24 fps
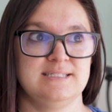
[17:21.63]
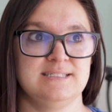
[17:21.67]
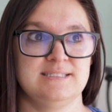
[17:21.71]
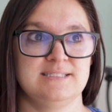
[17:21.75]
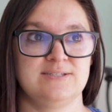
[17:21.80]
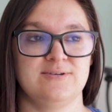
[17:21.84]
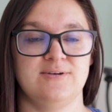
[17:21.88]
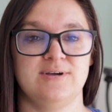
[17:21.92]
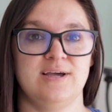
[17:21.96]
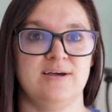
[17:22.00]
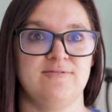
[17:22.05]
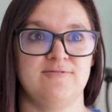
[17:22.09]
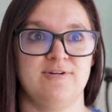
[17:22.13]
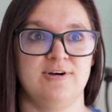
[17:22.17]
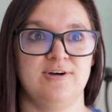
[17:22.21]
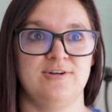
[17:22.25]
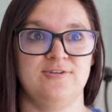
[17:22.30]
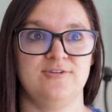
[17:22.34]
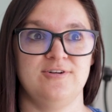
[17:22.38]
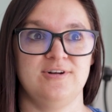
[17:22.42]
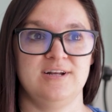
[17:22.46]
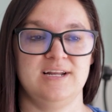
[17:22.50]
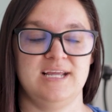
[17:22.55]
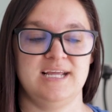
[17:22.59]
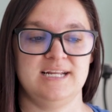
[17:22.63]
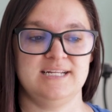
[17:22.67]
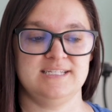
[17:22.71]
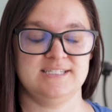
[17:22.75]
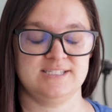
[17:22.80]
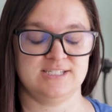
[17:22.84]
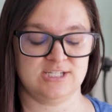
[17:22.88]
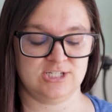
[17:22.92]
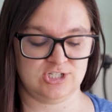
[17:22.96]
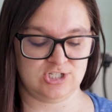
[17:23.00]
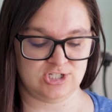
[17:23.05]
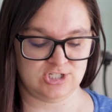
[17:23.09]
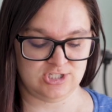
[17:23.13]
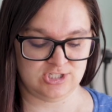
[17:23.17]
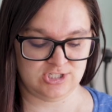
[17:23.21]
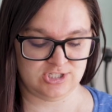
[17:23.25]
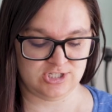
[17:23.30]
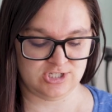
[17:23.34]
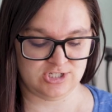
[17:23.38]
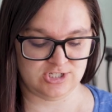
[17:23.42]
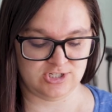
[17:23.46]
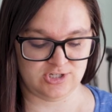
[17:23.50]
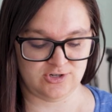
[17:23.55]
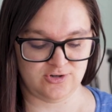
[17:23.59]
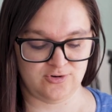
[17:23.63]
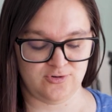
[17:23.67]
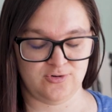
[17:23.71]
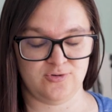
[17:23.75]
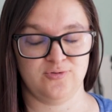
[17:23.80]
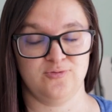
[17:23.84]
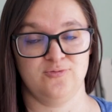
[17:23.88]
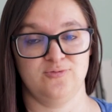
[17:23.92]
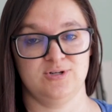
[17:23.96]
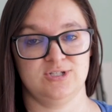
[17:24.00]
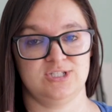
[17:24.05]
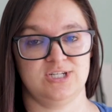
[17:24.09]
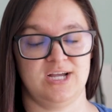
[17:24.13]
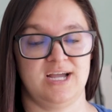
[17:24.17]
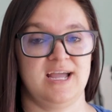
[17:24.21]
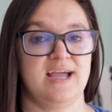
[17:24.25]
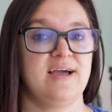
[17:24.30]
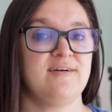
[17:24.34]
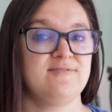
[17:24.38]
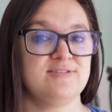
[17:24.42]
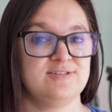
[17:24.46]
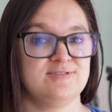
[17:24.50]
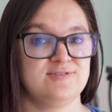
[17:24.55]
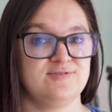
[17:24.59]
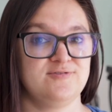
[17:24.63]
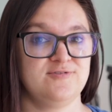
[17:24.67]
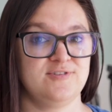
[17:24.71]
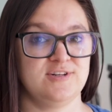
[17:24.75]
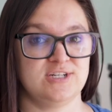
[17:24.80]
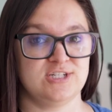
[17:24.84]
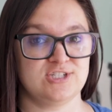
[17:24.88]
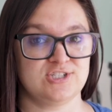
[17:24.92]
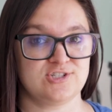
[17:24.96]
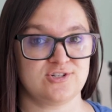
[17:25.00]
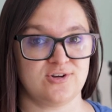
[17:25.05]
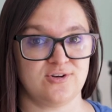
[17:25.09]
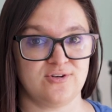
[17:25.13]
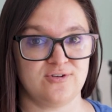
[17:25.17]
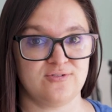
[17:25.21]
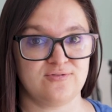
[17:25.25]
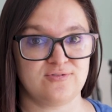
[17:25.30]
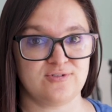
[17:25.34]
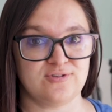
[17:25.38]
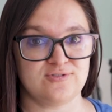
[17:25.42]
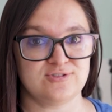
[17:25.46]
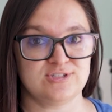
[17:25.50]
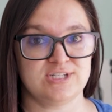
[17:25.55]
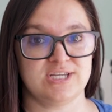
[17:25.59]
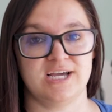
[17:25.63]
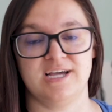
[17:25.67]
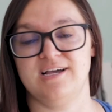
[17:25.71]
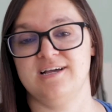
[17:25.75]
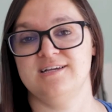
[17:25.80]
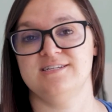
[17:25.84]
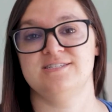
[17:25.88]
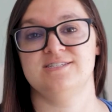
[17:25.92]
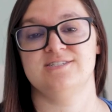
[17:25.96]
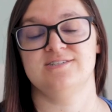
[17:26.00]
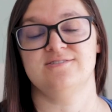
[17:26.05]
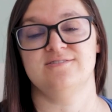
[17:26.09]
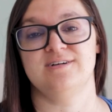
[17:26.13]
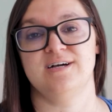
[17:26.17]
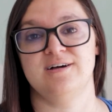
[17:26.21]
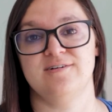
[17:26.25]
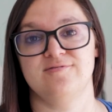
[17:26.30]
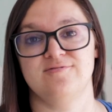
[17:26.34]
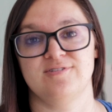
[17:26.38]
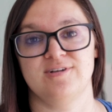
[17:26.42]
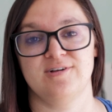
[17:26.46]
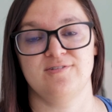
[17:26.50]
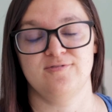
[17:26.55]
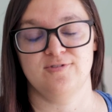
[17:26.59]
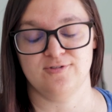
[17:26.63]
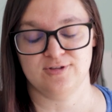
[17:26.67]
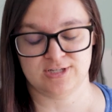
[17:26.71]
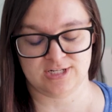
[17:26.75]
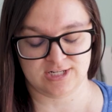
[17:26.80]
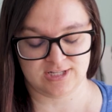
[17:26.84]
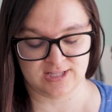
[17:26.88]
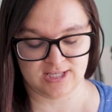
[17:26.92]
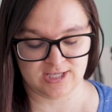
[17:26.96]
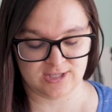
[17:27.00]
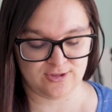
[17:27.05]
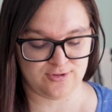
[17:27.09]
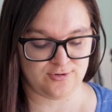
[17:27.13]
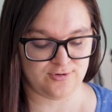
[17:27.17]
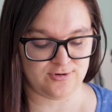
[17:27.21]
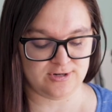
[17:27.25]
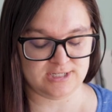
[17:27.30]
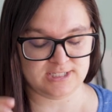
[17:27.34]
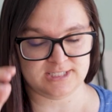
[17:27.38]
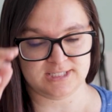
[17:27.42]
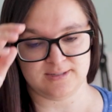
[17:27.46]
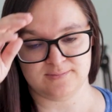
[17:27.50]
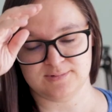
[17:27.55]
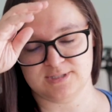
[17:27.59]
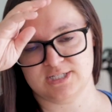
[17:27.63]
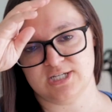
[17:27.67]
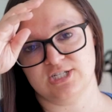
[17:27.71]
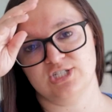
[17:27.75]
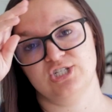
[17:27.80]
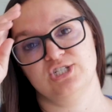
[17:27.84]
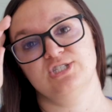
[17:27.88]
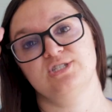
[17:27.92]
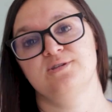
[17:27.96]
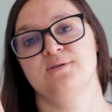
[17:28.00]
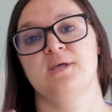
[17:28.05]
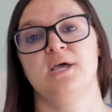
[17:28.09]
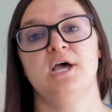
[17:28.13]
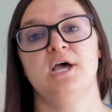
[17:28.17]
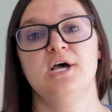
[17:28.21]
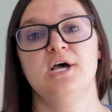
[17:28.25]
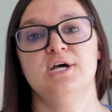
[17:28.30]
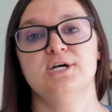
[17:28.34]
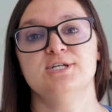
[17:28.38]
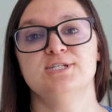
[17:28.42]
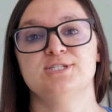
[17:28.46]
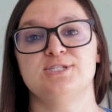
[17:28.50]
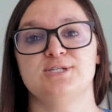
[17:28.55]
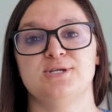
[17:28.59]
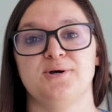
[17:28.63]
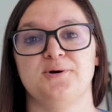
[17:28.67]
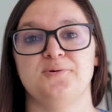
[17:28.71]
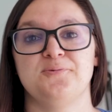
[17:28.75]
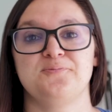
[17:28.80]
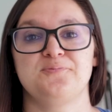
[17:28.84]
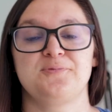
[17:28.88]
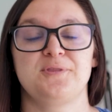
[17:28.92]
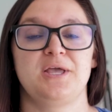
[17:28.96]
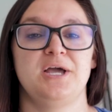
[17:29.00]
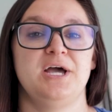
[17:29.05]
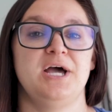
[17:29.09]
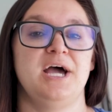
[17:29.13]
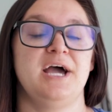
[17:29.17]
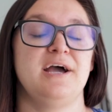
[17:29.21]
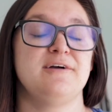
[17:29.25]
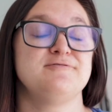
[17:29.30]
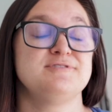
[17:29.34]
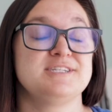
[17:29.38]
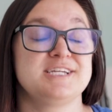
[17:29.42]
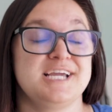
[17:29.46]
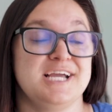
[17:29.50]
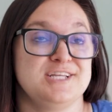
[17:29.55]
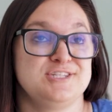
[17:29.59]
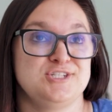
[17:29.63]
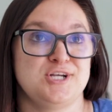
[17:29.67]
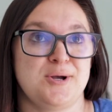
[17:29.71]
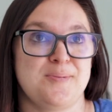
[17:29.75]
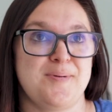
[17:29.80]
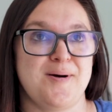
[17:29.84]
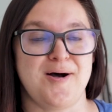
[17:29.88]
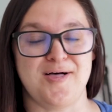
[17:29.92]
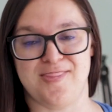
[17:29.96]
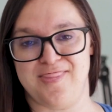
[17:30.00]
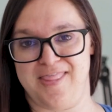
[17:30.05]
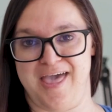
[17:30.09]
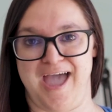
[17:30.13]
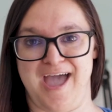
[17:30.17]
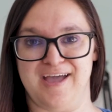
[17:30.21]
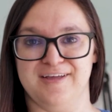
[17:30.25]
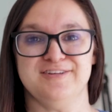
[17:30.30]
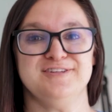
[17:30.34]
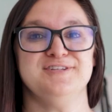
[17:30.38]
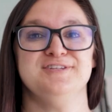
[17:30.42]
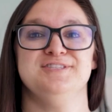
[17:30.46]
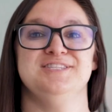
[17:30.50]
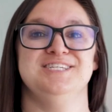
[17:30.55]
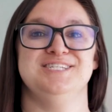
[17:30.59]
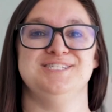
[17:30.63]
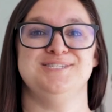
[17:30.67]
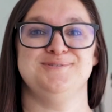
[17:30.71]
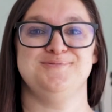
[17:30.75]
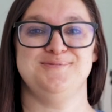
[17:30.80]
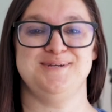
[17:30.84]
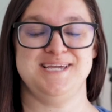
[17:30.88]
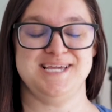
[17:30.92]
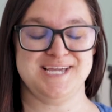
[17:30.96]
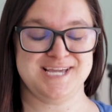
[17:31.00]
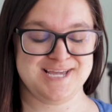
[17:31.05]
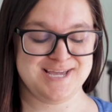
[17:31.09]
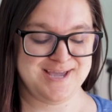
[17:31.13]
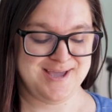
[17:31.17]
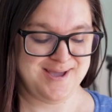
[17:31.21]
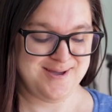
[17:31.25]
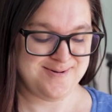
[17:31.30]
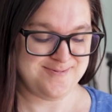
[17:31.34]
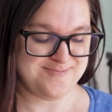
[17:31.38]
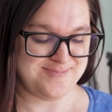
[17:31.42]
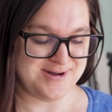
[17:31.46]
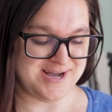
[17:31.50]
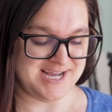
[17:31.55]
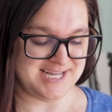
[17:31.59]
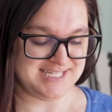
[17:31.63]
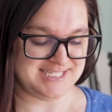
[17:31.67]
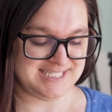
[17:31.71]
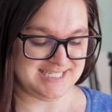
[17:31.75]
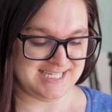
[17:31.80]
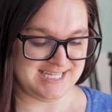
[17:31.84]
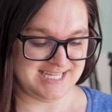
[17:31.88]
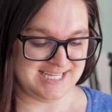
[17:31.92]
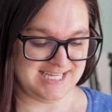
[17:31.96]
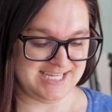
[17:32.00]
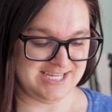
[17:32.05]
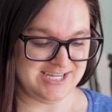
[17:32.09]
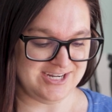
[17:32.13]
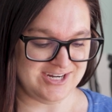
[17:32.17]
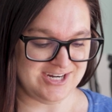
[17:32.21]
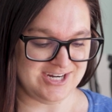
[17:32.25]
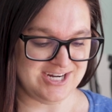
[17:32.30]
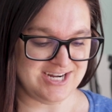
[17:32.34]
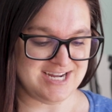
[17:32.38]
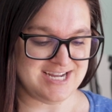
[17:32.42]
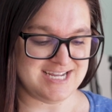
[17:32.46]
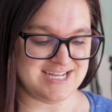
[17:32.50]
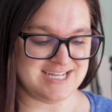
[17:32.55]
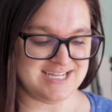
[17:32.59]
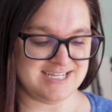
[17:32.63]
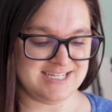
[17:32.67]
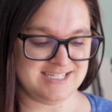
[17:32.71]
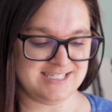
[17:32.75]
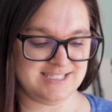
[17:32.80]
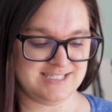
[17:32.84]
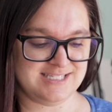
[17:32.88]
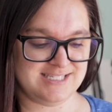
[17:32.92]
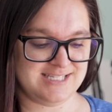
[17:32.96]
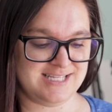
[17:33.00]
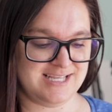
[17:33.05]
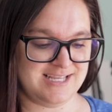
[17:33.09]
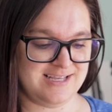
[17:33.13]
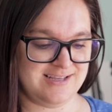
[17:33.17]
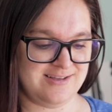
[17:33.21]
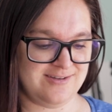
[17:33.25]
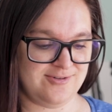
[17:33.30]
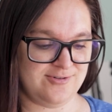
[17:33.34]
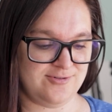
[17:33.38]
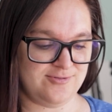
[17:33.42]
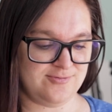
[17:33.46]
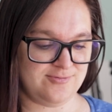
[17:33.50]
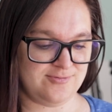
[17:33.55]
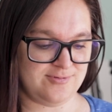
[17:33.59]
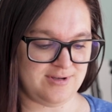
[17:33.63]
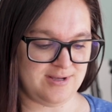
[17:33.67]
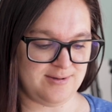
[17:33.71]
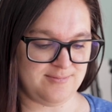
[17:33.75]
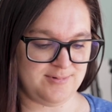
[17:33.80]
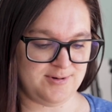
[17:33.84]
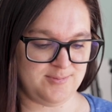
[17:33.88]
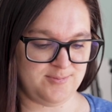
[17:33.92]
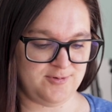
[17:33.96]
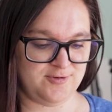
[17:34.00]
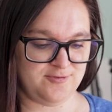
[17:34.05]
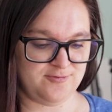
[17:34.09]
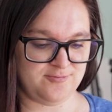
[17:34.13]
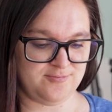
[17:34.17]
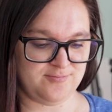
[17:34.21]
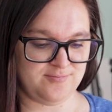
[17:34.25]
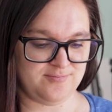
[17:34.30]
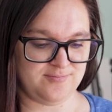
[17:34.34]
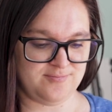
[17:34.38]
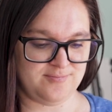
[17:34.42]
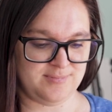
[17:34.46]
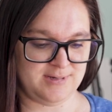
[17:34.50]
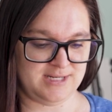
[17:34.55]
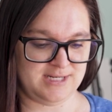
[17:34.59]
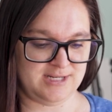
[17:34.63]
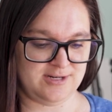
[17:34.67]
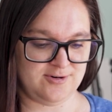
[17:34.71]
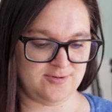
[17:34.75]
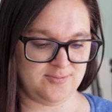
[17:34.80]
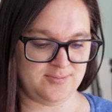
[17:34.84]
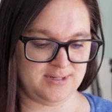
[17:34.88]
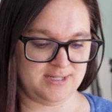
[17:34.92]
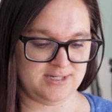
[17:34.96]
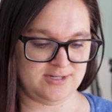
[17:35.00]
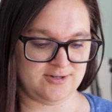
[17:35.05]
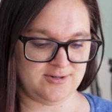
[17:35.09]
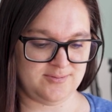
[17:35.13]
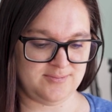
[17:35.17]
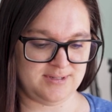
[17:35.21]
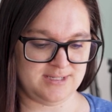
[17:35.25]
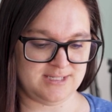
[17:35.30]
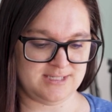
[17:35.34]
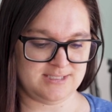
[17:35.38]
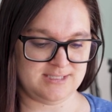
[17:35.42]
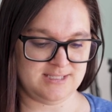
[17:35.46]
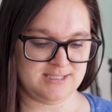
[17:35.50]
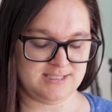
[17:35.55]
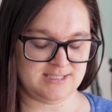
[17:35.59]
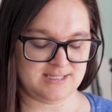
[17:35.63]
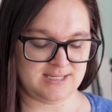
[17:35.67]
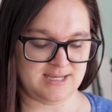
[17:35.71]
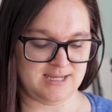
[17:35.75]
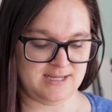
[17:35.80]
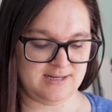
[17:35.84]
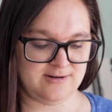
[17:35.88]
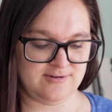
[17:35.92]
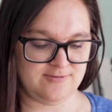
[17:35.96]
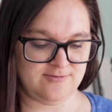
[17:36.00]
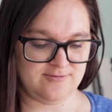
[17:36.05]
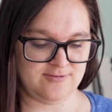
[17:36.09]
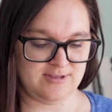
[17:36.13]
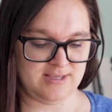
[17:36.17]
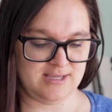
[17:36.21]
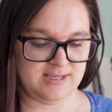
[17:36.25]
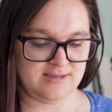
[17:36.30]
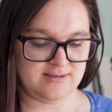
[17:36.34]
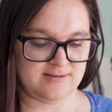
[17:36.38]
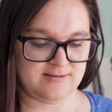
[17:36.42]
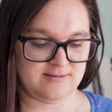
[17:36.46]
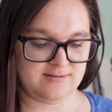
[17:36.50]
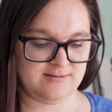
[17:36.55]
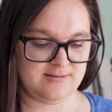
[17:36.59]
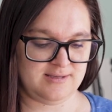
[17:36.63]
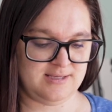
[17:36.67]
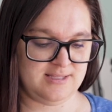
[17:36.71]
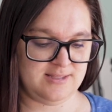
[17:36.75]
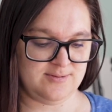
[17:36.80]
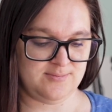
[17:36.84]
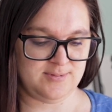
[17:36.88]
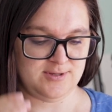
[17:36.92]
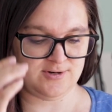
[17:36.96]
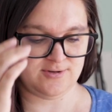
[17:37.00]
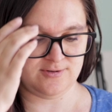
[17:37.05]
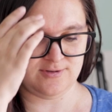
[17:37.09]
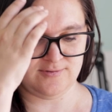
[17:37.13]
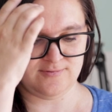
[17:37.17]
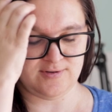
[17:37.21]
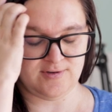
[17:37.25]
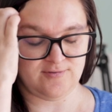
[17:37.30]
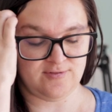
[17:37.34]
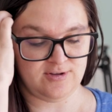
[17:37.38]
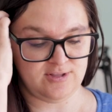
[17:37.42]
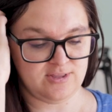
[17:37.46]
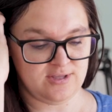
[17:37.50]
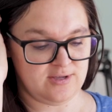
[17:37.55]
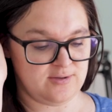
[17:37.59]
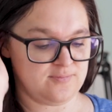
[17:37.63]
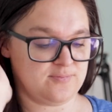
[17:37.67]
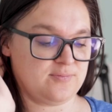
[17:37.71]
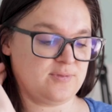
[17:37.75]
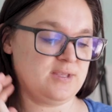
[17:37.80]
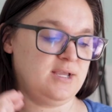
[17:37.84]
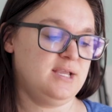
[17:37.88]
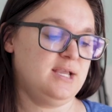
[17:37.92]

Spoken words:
So I have 180 stitches to do, which I haven't finished all of those yet. I've only done like 30 some stitches. So I have to catch up on that this week. But here is, I'm gonna move my needle minder because it's kind of like in the middle of everything.